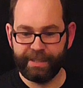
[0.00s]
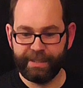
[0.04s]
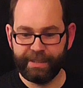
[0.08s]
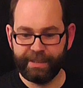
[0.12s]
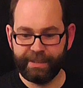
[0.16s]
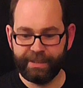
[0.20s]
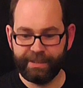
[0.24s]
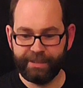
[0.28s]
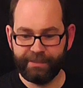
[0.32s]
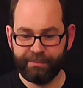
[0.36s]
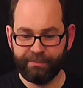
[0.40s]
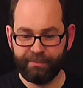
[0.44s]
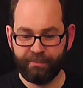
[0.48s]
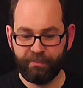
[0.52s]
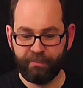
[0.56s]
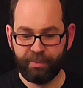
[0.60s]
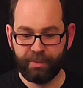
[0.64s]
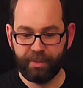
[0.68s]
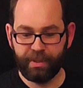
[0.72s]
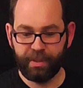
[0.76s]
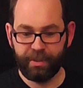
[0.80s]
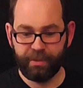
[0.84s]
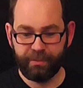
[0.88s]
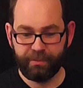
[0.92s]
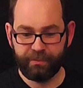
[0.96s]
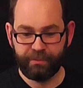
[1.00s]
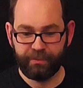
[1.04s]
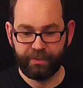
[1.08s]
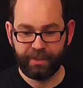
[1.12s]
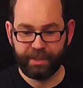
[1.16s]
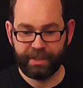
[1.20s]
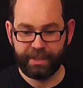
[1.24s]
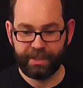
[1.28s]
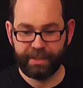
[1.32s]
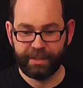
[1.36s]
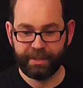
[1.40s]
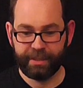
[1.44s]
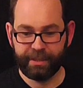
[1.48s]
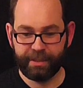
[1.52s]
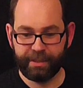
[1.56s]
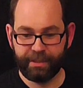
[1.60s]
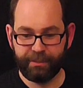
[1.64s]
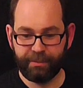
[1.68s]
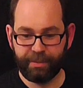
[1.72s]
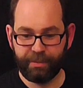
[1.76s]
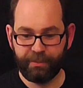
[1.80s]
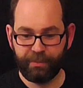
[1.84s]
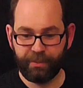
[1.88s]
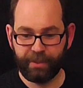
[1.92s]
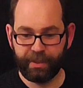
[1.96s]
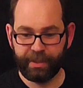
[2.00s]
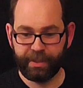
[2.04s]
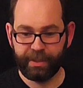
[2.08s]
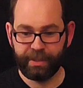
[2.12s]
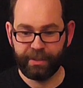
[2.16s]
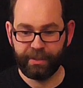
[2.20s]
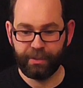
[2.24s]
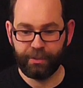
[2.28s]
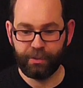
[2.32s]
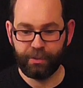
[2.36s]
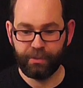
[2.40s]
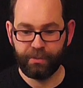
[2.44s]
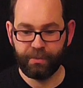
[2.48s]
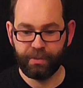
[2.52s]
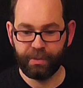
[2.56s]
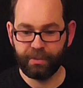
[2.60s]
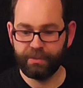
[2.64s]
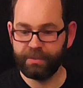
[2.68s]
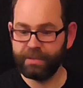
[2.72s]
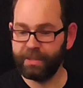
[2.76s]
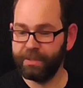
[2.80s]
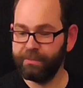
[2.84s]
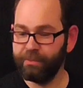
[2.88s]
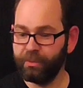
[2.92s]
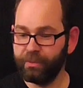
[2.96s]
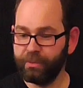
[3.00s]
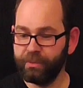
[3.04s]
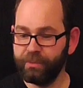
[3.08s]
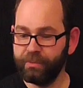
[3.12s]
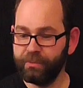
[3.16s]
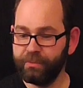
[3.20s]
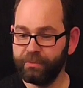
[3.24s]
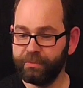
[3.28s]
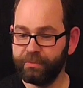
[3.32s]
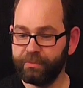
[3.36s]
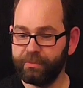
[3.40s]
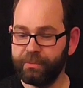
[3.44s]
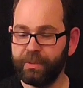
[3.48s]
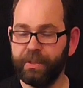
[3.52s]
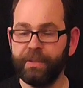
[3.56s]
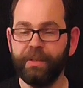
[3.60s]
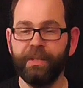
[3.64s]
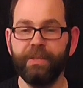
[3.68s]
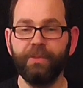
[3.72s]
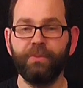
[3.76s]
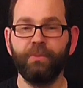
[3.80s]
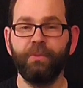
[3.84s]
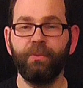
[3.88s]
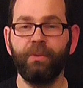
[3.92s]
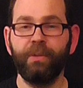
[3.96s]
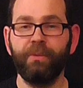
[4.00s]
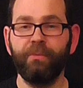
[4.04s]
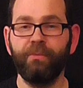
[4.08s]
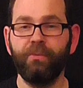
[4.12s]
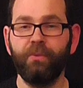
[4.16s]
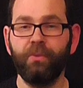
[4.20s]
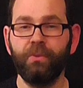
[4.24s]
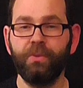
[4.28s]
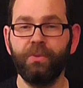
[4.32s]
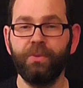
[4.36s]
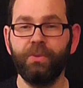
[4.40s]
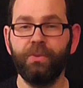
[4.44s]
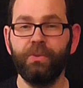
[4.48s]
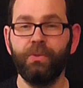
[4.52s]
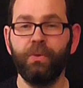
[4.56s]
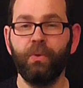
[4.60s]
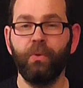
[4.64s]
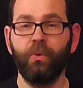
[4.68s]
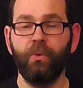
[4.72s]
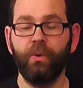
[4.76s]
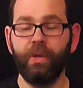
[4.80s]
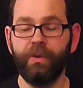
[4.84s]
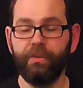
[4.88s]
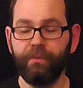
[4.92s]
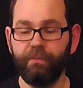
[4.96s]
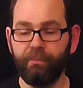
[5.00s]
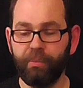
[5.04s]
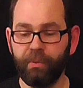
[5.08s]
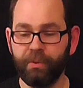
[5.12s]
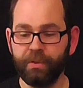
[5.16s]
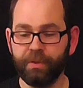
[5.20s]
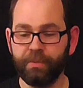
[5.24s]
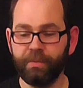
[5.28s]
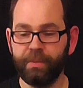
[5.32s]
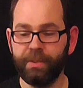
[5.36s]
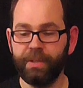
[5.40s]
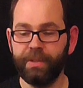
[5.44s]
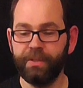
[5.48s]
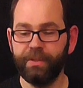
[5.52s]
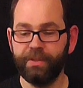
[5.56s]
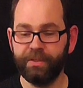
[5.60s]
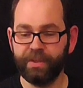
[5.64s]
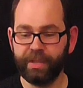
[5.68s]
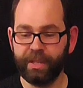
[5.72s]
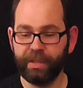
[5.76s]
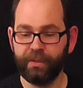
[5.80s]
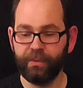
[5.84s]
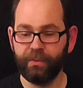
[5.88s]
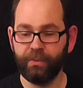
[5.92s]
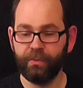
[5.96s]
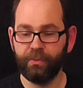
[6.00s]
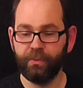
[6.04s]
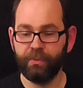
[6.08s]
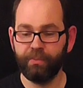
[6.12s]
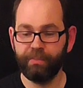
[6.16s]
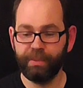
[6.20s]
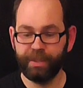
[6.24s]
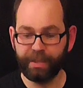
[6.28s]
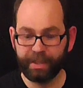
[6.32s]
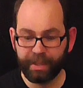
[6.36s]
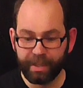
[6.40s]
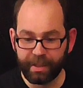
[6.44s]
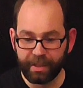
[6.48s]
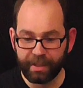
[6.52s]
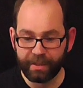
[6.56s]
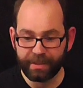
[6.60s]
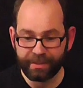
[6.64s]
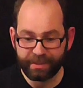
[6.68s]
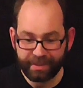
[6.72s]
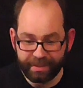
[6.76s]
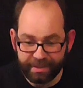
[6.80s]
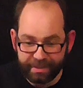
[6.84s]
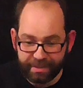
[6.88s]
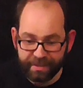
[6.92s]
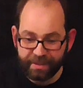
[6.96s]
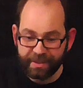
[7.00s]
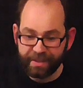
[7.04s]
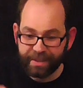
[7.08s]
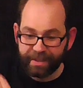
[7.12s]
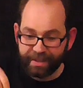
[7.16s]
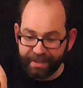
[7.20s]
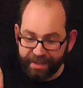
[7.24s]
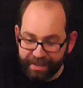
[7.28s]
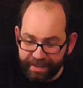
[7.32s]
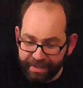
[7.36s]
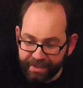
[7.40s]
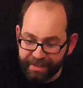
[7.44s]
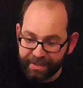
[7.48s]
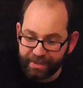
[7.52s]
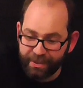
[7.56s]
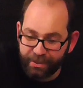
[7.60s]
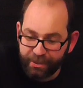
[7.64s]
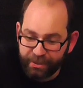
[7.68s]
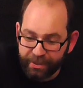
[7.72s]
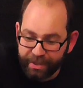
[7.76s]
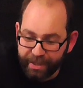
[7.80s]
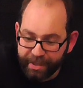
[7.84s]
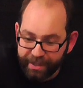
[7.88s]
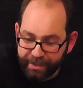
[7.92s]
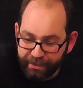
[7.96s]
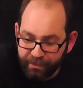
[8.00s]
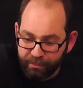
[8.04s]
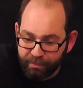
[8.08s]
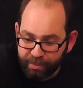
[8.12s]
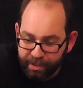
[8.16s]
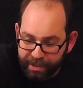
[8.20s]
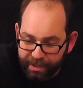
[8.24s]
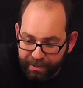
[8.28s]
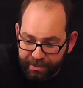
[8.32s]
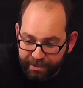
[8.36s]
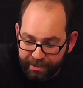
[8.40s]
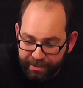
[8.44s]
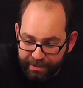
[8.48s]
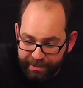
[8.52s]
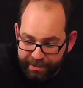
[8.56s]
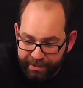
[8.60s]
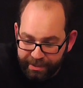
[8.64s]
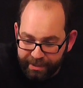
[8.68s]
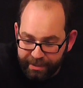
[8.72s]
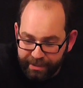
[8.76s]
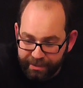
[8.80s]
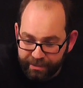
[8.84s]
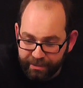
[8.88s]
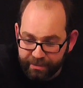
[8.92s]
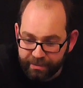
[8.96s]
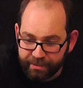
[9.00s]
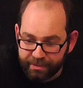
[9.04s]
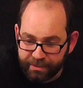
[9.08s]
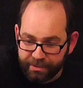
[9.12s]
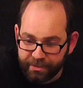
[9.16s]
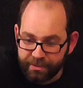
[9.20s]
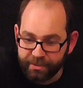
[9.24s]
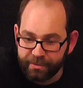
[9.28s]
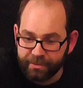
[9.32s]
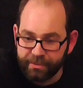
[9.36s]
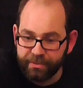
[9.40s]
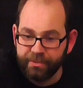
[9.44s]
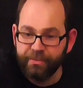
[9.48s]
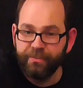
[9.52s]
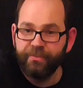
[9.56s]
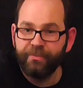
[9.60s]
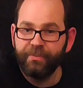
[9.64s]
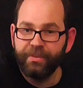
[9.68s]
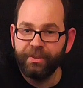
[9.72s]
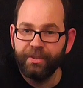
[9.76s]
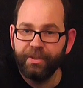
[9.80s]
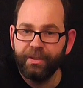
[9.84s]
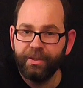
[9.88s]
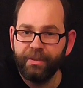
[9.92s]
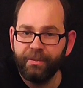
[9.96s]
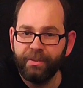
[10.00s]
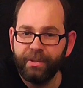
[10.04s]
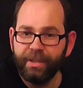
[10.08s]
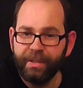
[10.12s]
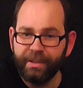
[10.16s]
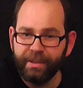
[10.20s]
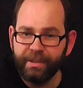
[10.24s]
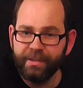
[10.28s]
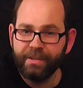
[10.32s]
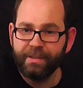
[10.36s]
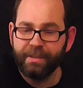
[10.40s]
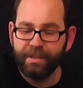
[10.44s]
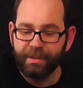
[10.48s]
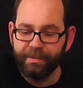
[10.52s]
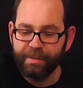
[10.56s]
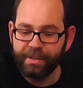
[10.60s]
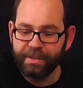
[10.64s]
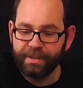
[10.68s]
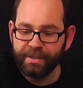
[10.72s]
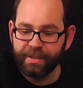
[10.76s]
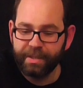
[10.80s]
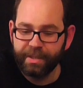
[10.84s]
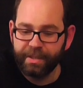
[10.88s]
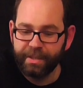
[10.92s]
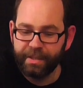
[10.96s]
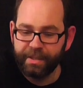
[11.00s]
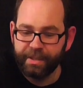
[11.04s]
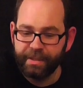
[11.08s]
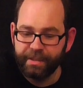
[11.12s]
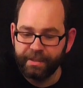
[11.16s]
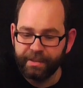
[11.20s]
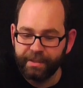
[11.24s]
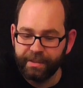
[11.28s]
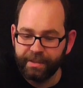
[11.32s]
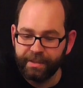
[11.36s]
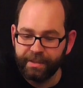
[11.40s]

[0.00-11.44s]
But hopefully they'll be bringing out a new Dante model, and that's what I'm looking forward to, or even possibly the Sanguinor, because look how piddly he looks. You know, he does look a bit skinny.